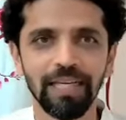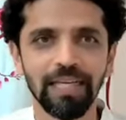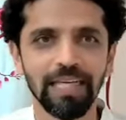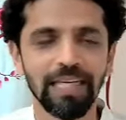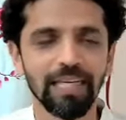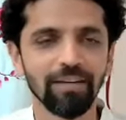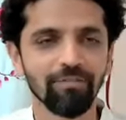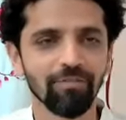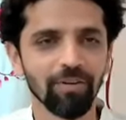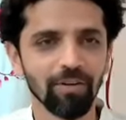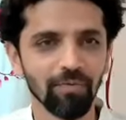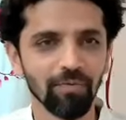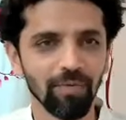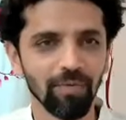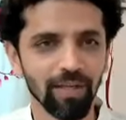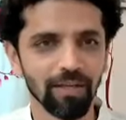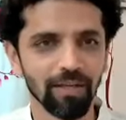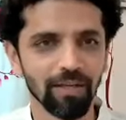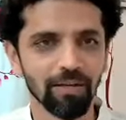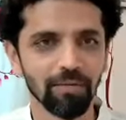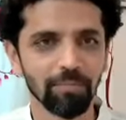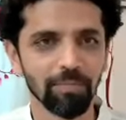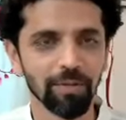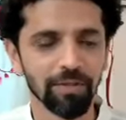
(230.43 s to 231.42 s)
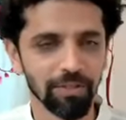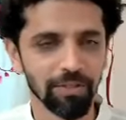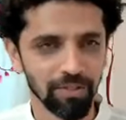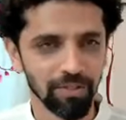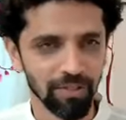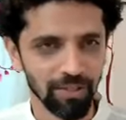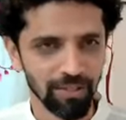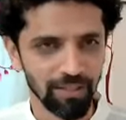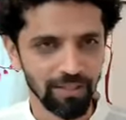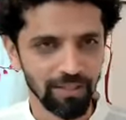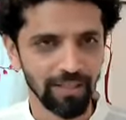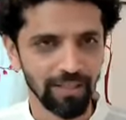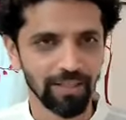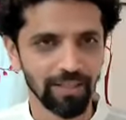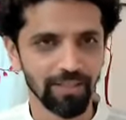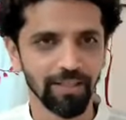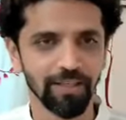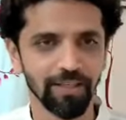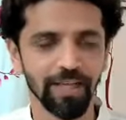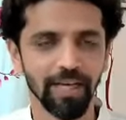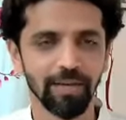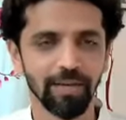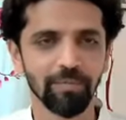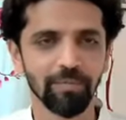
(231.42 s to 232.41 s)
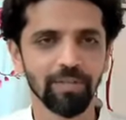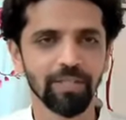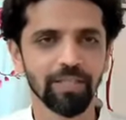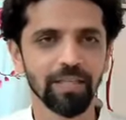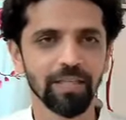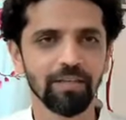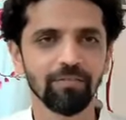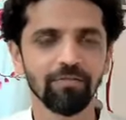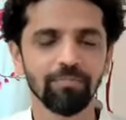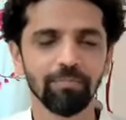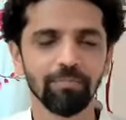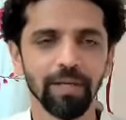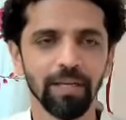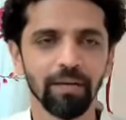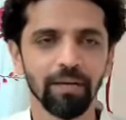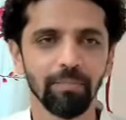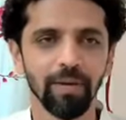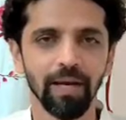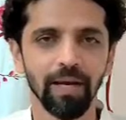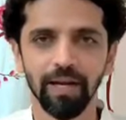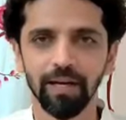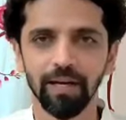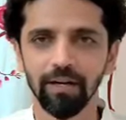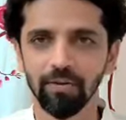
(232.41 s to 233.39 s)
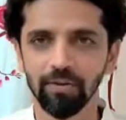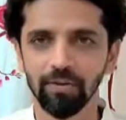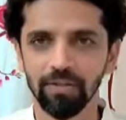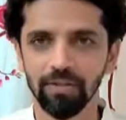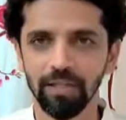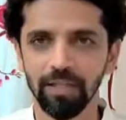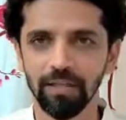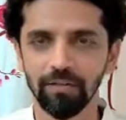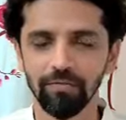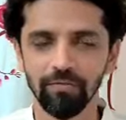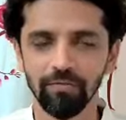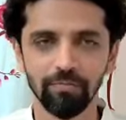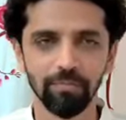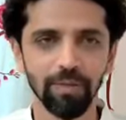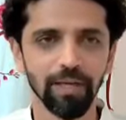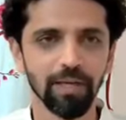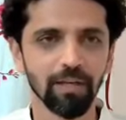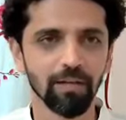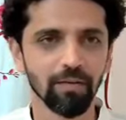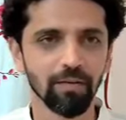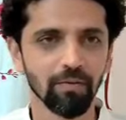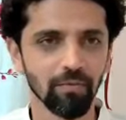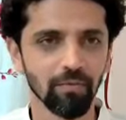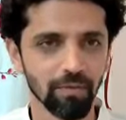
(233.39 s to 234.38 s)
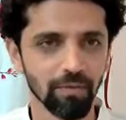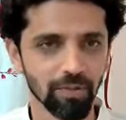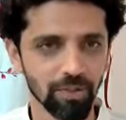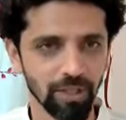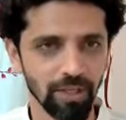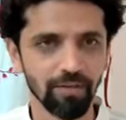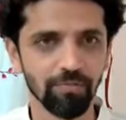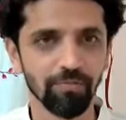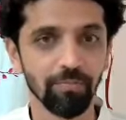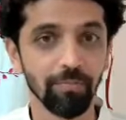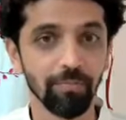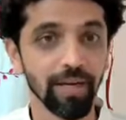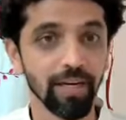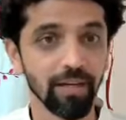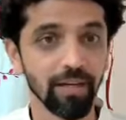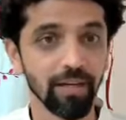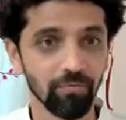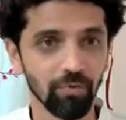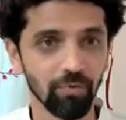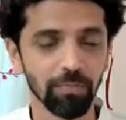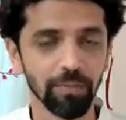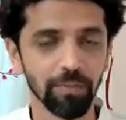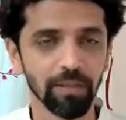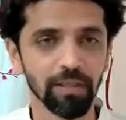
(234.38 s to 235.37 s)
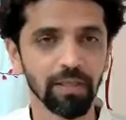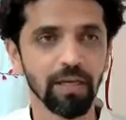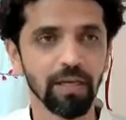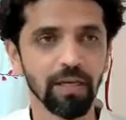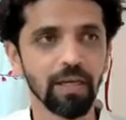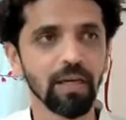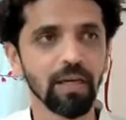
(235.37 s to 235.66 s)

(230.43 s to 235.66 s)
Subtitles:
Even when a person says that I'm a self-made man or self-made woman,